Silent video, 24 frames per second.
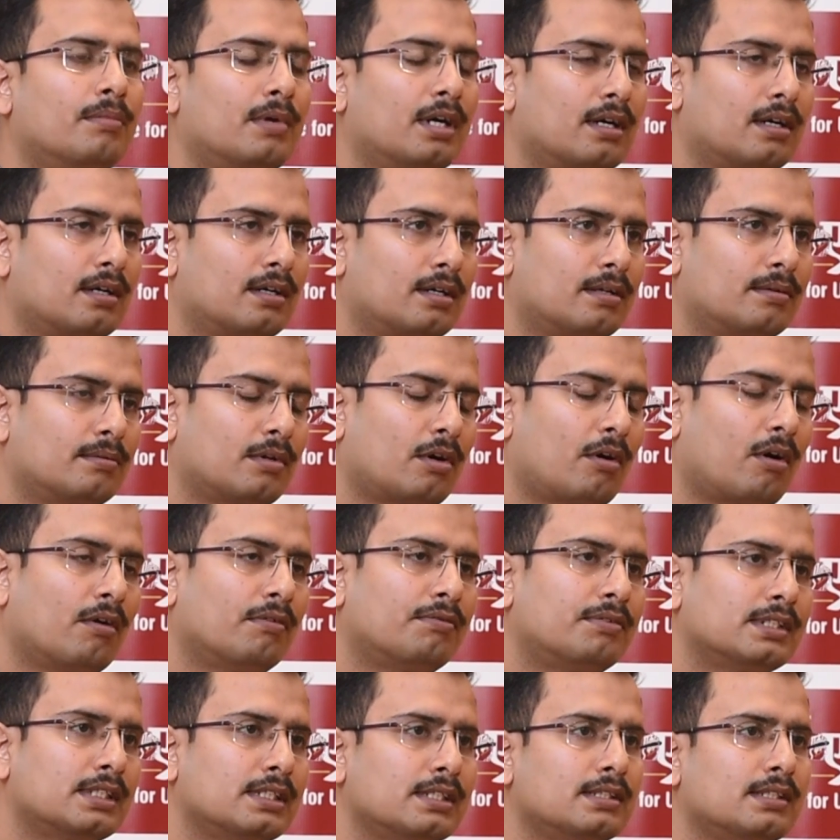
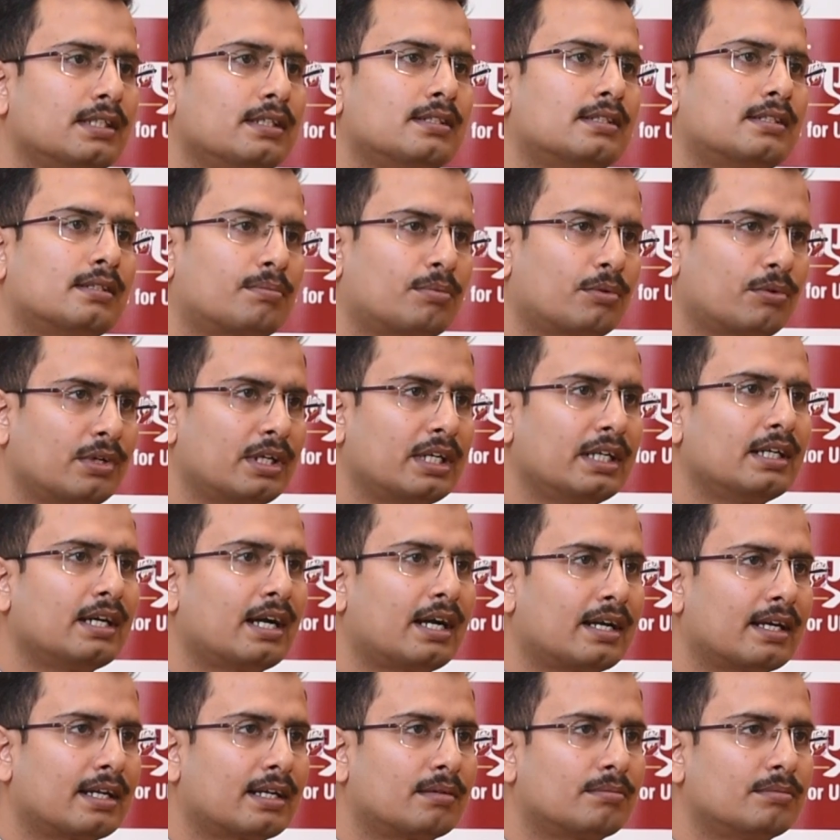Officers are supporting
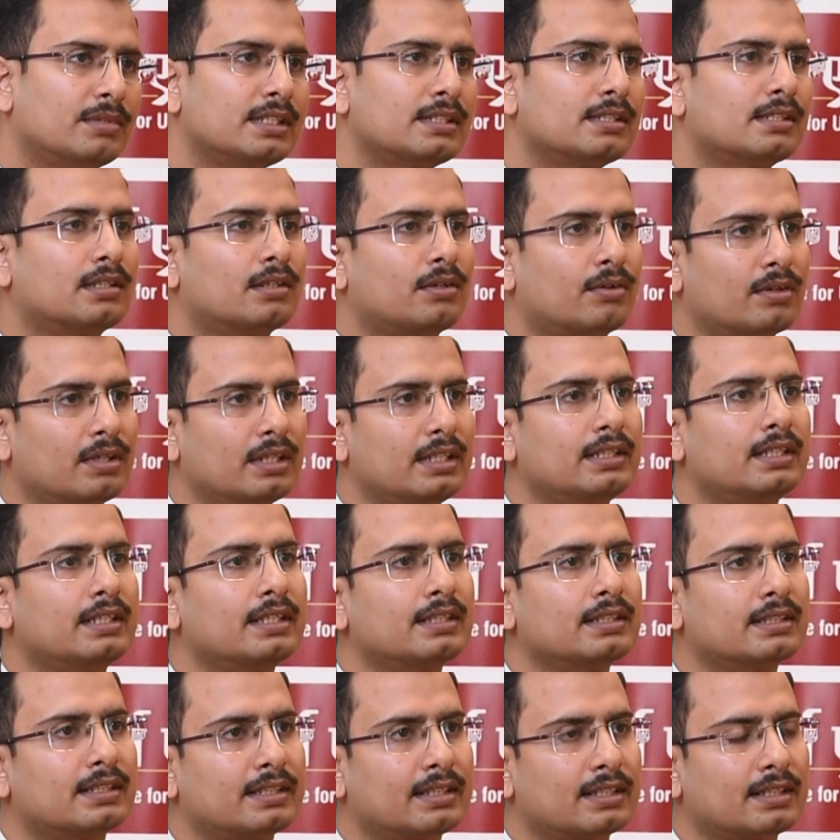IRMS. The only
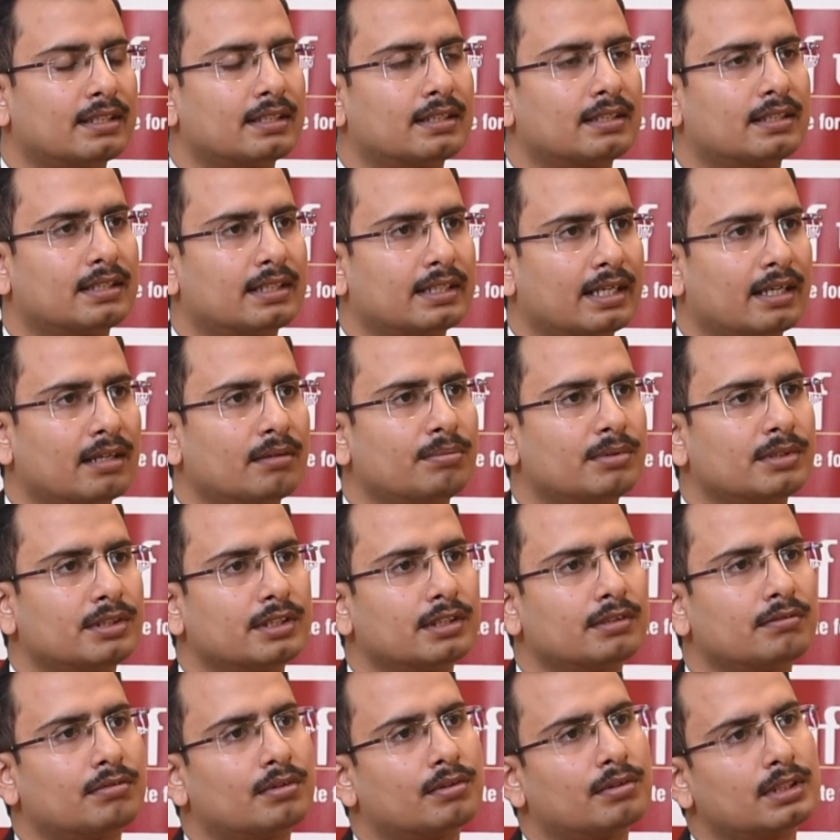thing that they are
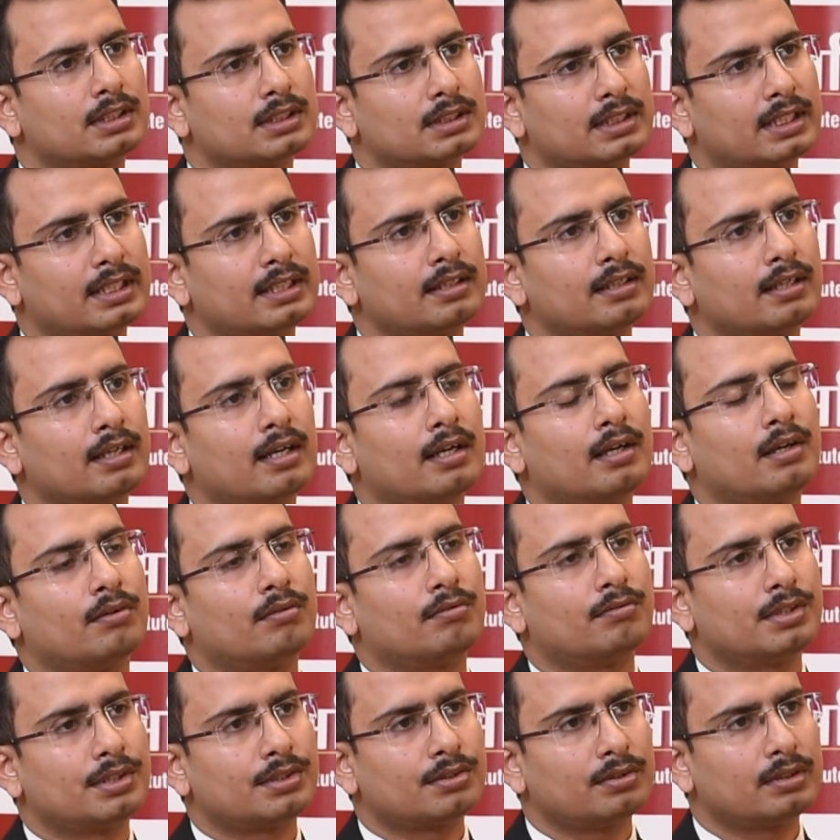pitching for is that
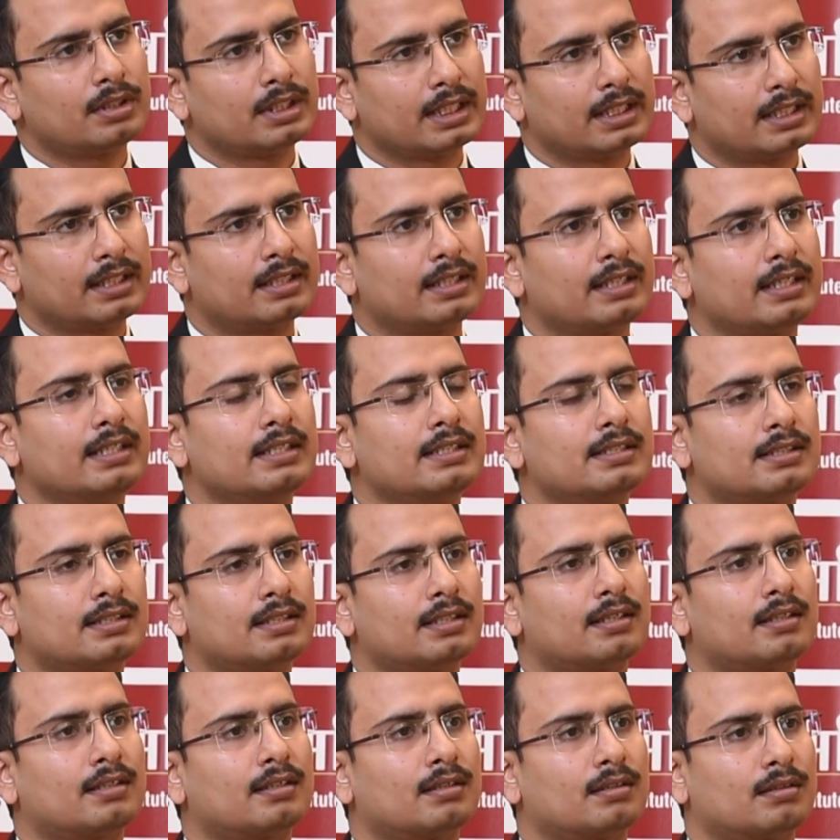we should increase
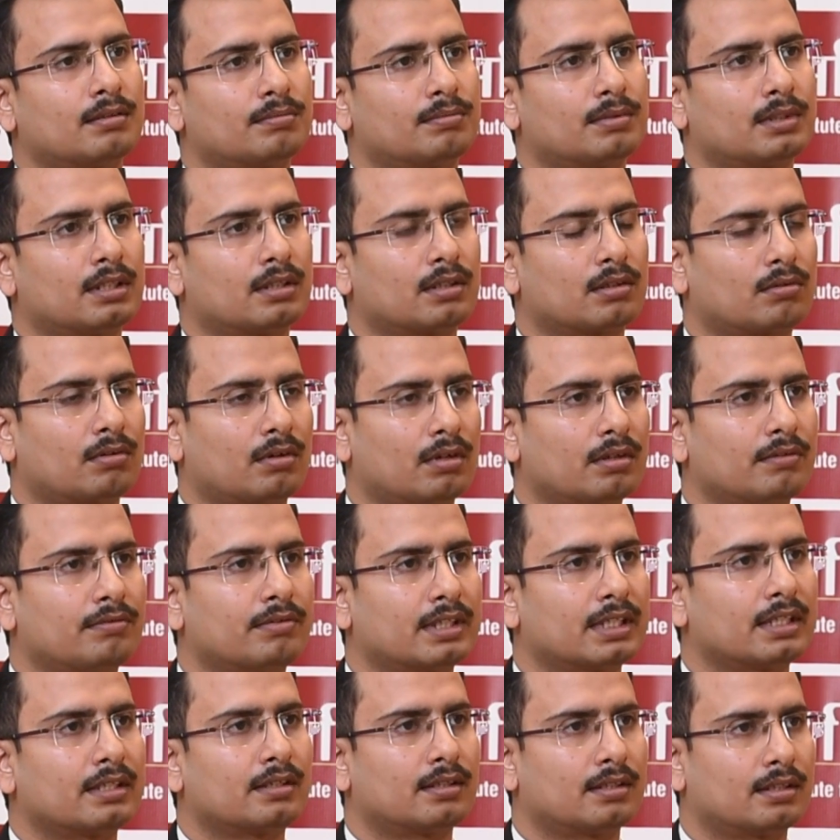the
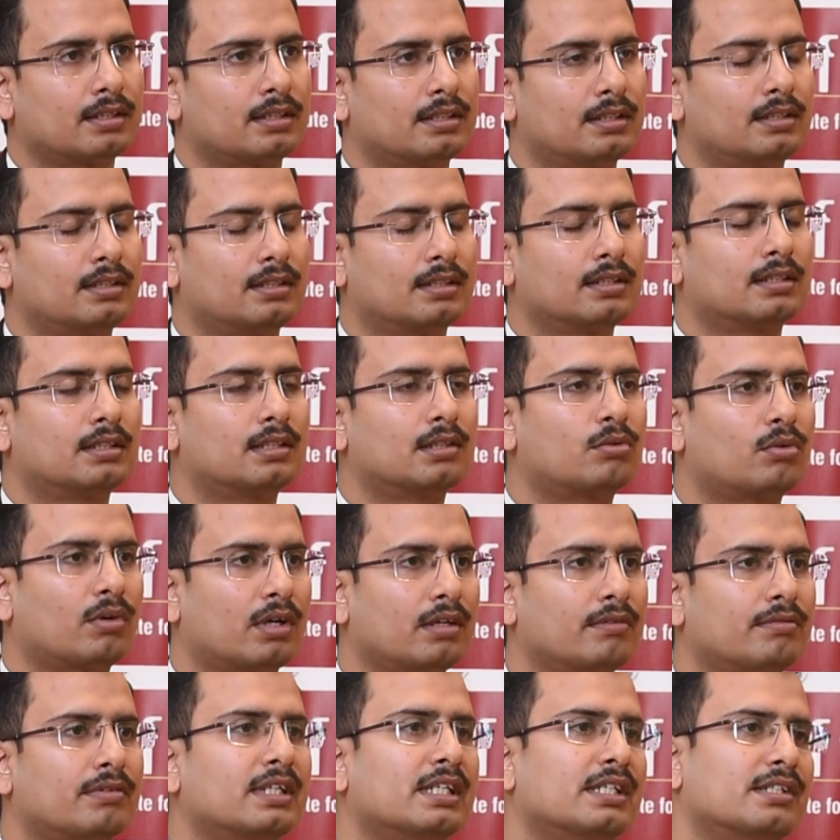
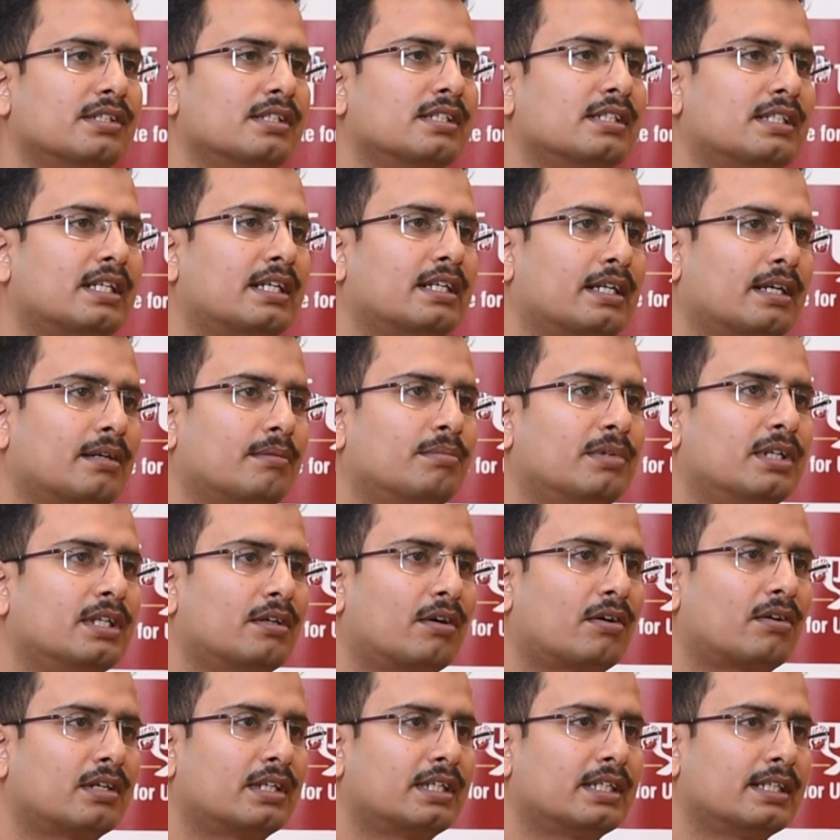qualifications that have been
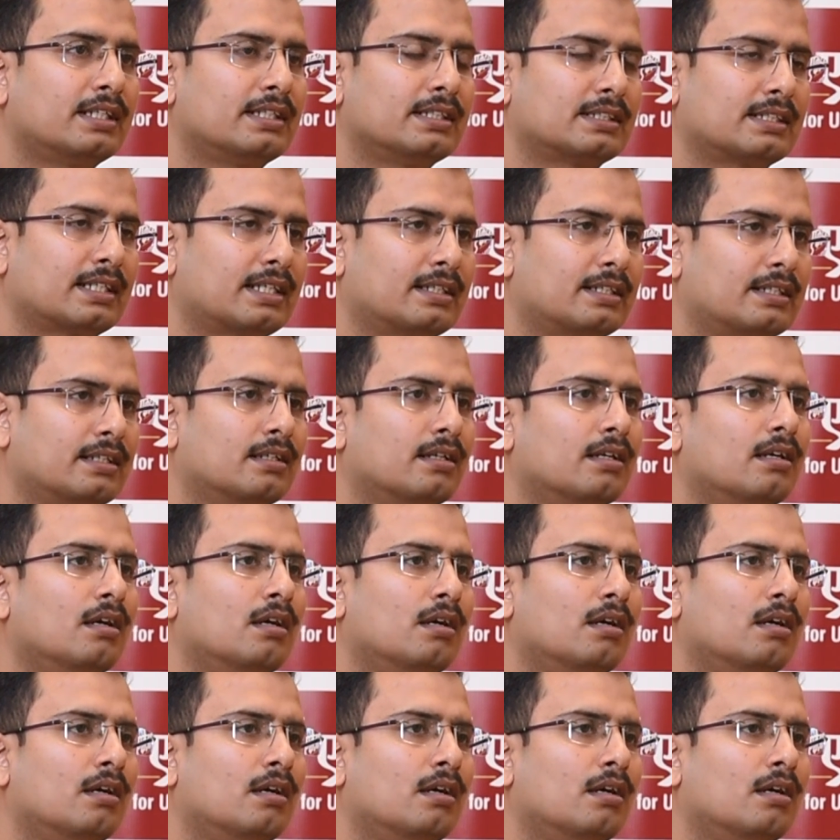already decided.